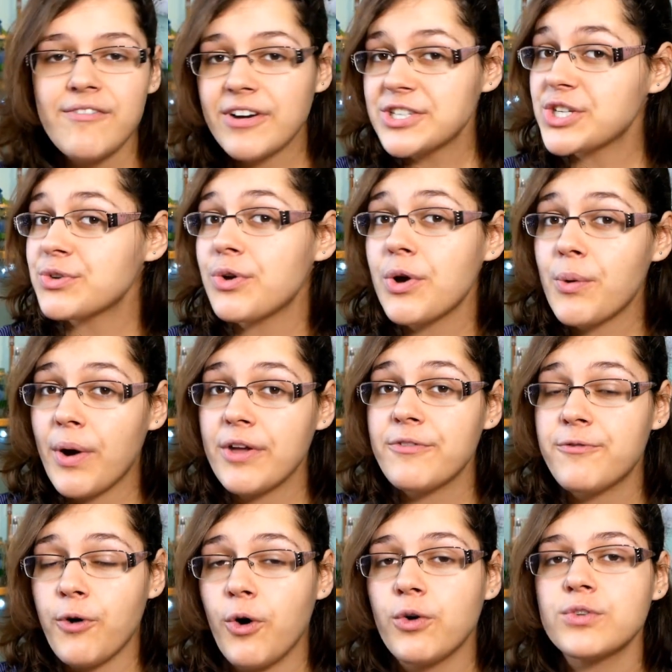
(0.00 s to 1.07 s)
I've actually grown
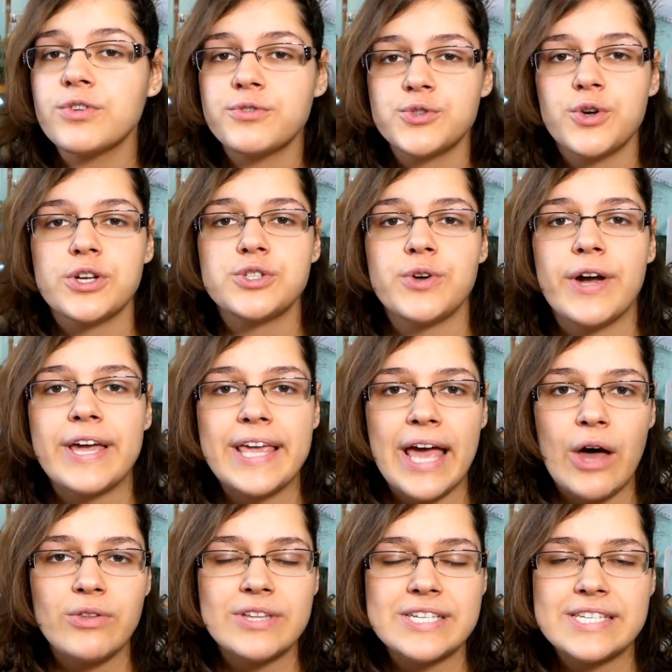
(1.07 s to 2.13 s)
quite fond of trying
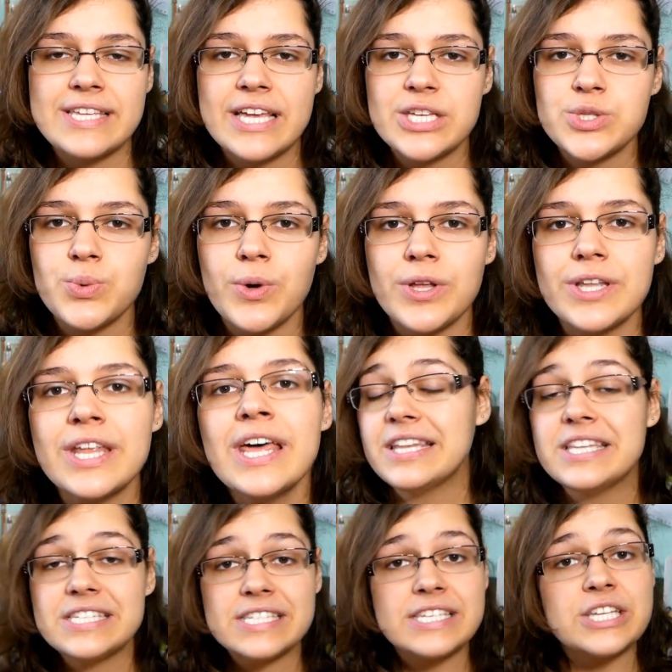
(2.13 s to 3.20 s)
out this next one.
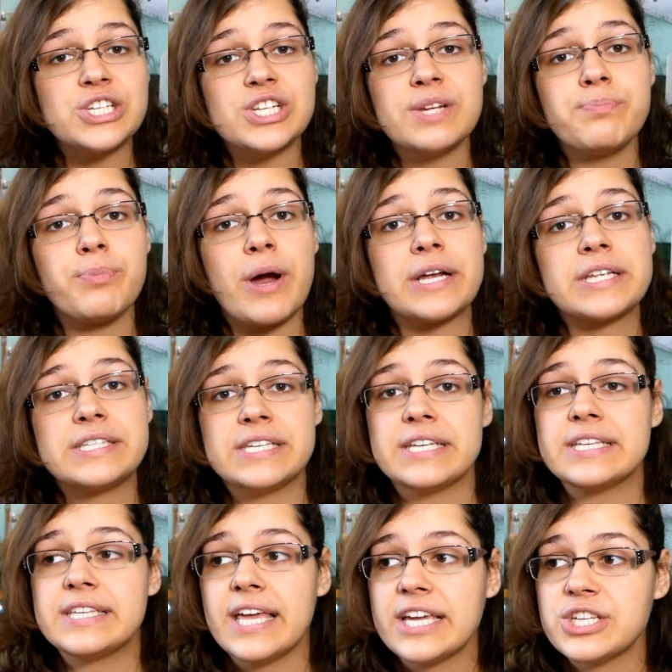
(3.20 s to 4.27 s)
It is essentially
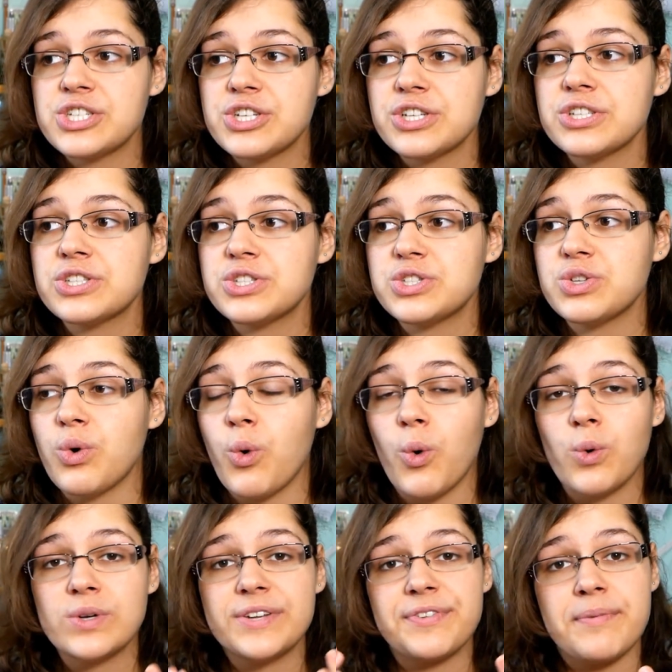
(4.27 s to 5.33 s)
practicing textures
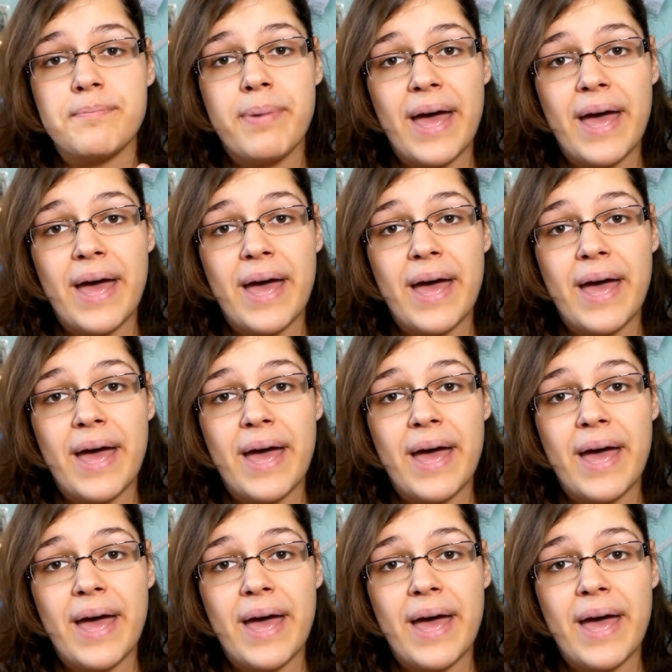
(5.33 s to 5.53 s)
or different